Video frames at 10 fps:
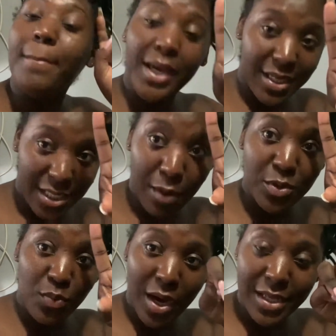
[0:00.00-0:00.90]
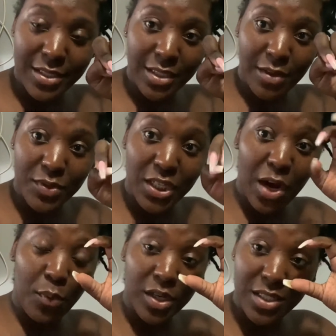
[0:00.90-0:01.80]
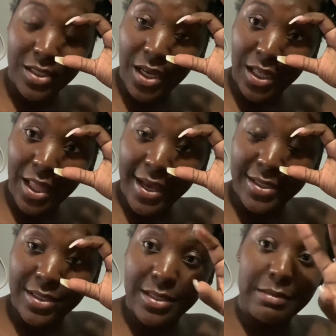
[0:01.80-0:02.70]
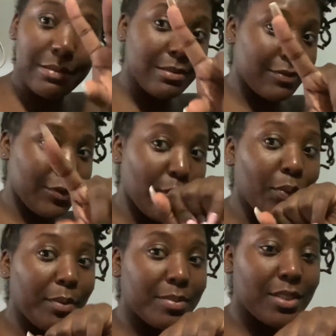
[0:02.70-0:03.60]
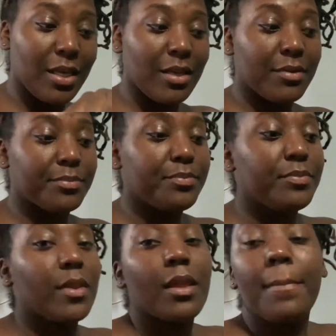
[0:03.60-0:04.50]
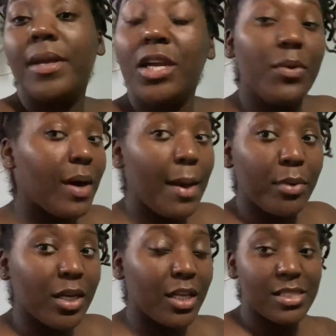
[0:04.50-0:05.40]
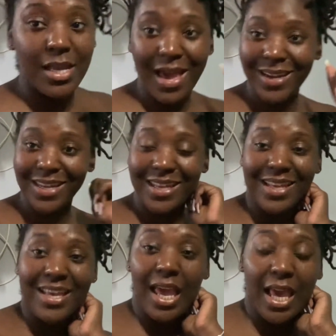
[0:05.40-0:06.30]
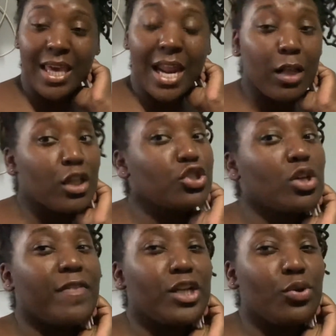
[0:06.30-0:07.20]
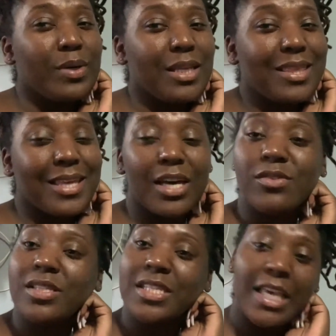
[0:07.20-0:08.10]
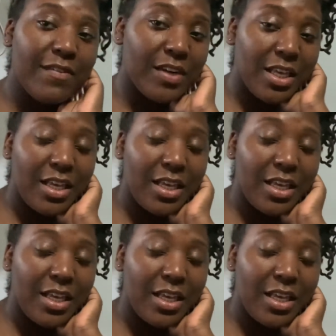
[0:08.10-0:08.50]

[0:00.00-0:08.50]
because I was wise enough to not wear sunglasses, if you know what I'm saying. But anyway, I'm gonna get to editing and I'll let you know if I do anything else this evening.